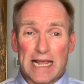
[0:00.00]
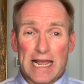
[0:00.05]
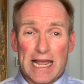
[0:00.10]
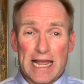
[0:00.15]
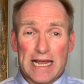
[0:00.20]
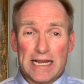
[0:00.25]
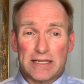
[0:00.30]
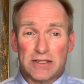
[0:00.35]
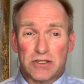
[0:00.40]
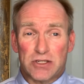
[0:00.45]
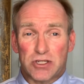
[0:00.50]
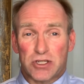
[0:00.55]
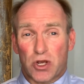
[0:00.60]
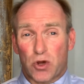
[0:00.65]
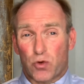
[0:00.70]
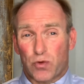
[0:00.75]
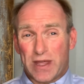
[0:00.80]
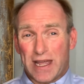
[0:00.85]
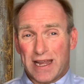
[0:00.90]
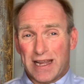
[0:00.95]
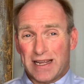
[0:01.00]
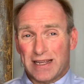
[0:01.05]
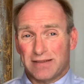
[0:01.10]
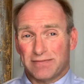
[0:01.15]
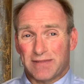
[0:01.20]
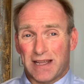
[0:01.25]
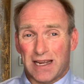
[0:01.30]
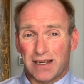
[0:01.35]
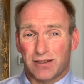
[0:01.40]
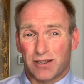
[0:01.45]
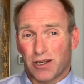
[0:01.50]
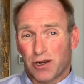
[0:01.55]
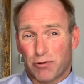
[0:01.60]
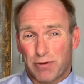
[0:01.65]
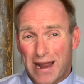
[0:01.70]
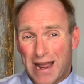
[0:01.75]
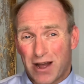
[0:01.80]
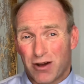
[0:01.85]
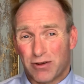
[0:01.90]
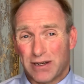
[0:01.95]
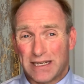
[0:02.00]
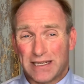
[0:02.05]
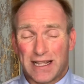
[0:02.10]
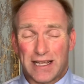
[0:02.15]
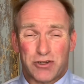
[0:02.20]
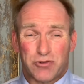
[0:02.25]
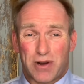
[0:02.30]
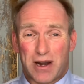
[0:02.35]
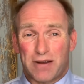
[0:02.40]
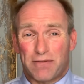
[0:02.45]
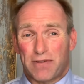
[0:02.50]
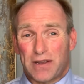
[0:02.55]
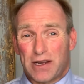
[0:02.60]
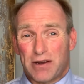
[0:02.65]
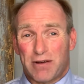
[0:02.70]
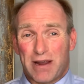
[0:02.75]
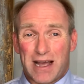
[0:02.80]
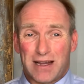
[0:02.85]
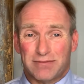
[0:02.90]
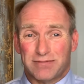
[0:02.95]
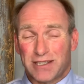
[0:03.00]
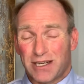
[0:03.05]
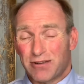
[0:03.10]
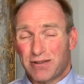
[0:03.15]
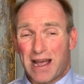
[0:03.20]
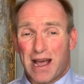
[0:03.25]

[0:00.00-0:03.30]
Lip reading: and so they look around and they try to figure out,